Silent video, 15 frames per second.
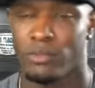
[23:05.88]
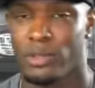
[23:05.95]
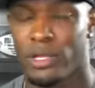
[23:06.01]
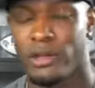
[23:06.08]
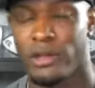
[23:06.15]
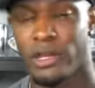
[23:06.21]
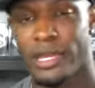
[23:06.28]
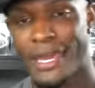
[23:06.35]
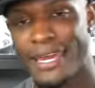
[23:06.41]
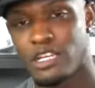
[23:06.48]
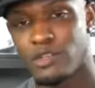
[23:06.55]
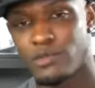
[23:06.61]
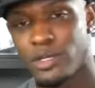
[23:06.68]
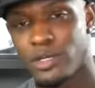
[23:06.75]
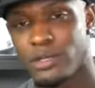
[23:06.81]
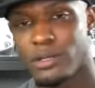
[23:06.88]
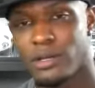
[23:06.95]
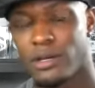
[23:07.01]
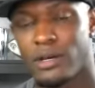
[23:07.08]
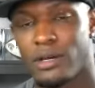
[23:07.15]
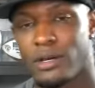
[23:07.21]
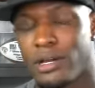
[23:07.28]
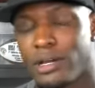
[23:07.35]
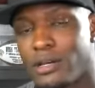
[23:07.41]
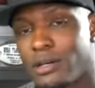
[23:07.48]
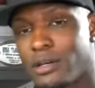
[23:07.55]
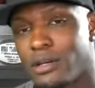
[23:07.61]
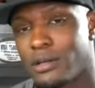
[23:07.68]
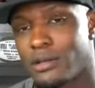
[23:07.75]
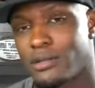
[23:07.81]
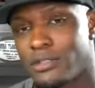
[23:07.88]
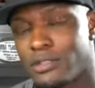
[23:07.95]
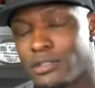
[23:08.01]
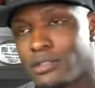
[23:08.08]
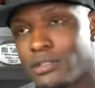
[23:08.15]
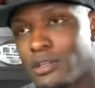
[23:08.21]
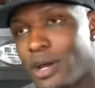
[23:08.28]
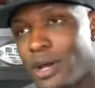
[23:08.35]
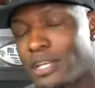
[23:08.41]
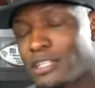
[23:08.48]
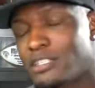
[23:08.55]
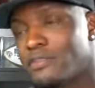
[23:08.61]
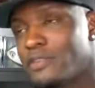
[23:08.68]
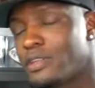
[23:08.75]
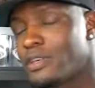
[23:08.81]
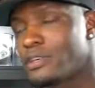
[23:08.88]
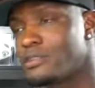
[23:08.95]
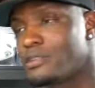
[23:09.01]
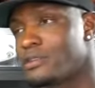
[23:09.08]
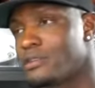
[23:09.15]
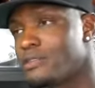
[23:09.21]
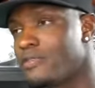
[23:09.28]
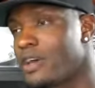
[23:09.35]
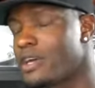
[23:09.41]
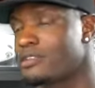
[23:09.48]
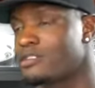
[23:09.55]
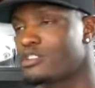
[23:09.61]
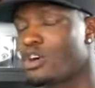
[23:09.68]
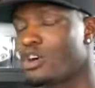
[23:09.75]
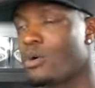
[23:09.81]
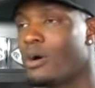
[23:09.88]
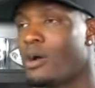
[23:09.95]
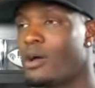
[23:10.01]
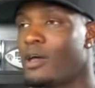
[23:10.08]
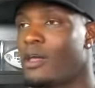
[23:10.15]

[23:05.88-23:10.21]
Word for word: player engagement, you know, activities and events. So,